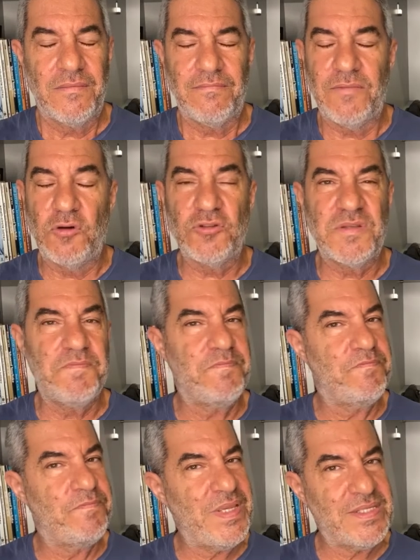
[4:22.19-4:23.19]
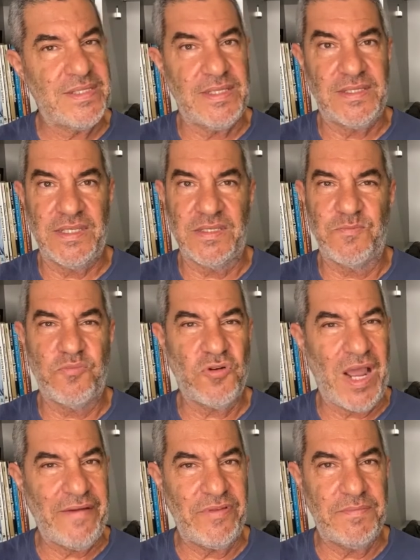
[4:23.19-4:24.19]
most businesses,
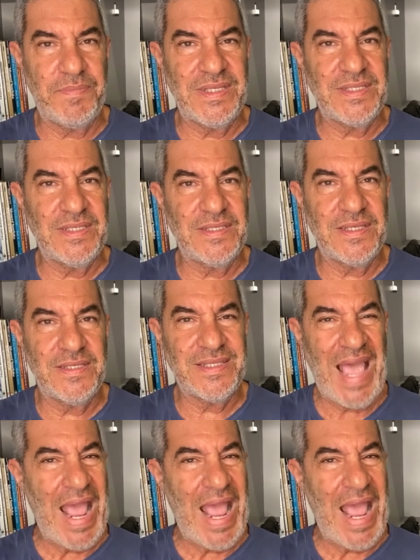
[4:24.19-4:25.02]
private businesses,